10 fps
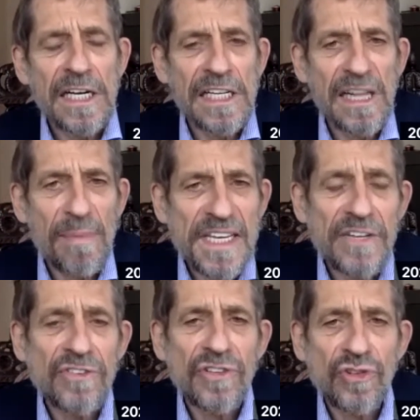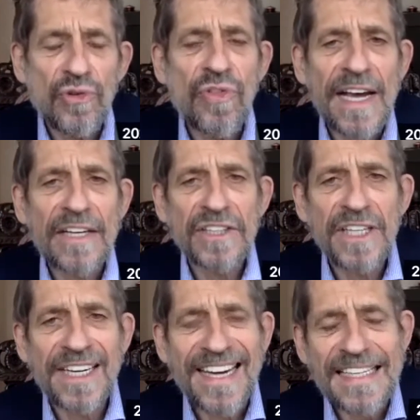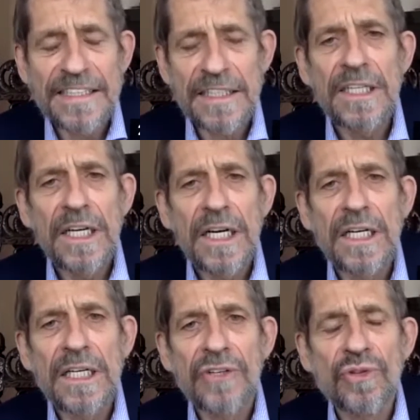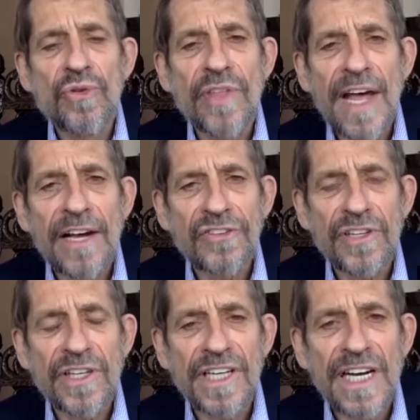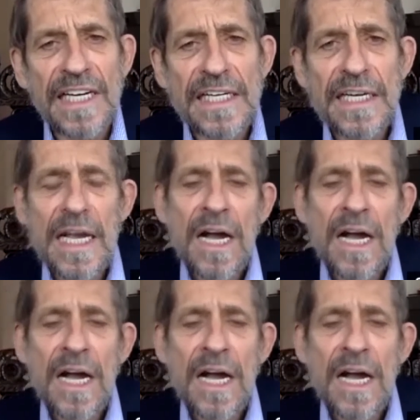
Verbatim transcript: that begins in 2008 and 2009.